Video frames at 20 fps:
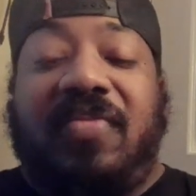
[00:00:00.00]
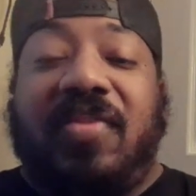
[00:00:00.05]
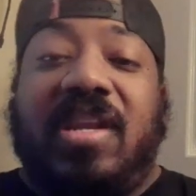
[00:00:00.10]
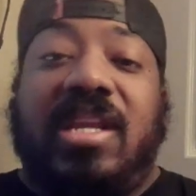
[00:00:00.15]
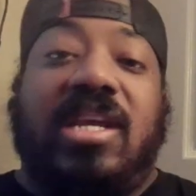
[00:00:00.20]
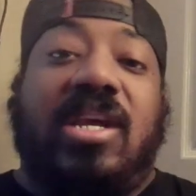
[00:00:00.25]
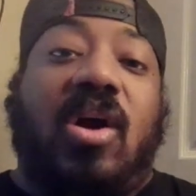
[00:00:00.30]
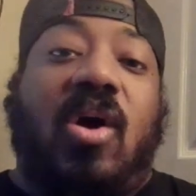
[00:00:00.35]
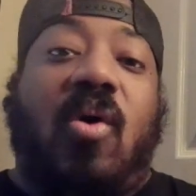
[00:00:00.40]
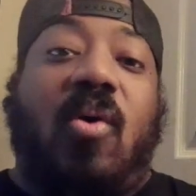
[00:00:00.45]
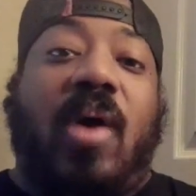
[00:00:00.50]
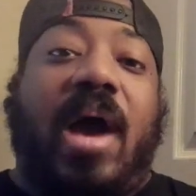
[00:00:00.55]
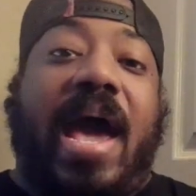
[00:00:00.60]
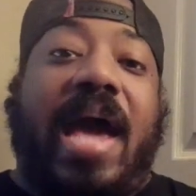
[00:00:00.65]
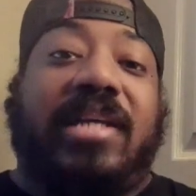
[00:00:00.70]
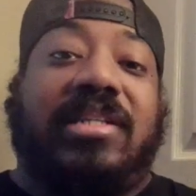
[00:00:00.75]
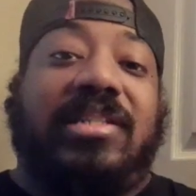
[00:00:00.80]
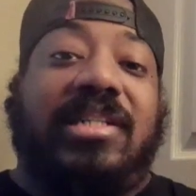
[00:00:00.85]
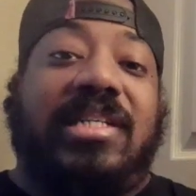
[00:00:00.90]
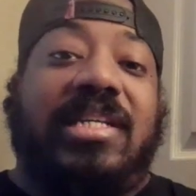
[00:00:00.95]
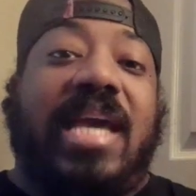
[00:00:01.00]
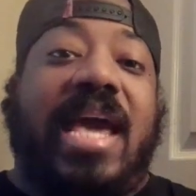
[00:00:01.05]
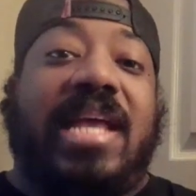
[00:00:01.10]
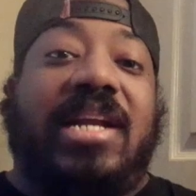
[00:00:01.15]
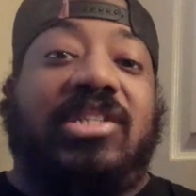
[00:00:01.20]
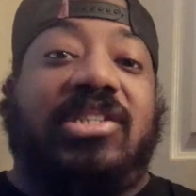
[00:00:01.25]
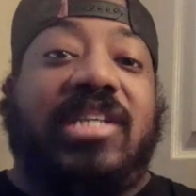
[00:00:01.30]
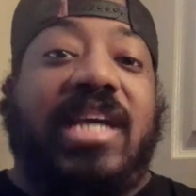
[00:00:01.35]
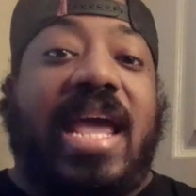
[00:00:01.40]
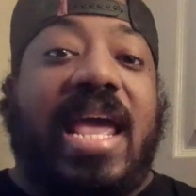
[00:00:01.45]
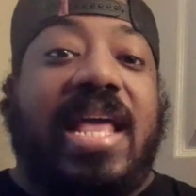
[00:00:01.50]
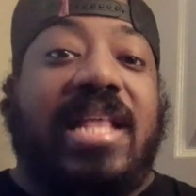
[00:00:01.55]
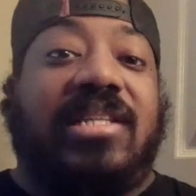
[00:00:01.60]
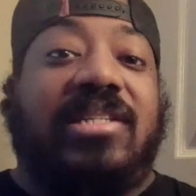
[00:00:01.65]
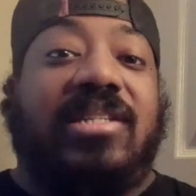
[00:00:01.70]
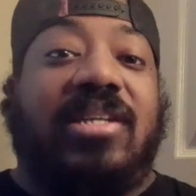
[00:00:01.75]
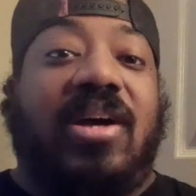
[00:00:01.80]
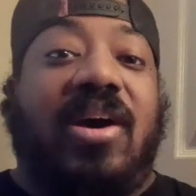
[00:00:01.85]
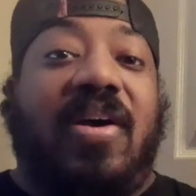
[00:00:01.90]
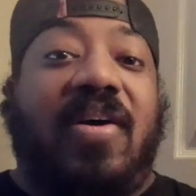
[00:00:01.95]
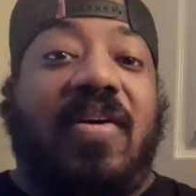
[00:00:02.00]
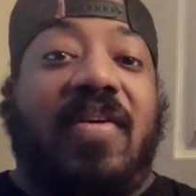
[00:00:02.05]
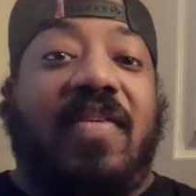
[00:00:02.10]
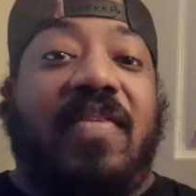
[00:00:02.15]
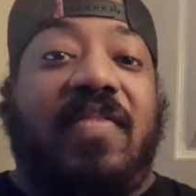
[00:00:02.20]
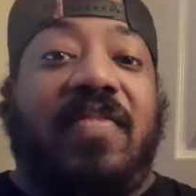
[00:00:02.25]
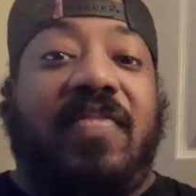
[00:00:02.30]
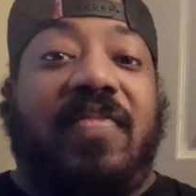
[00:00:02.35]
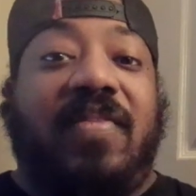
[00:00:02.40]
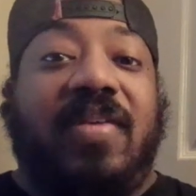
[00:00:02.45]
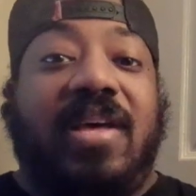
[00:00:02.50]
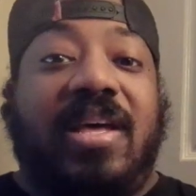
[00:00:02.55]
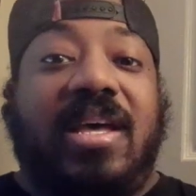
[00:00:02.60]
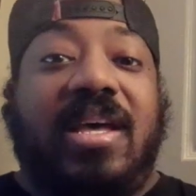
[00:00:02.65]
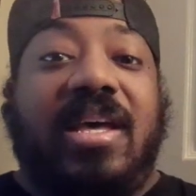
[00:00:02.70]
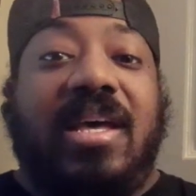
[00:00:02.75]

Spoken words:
video actually had a chance of,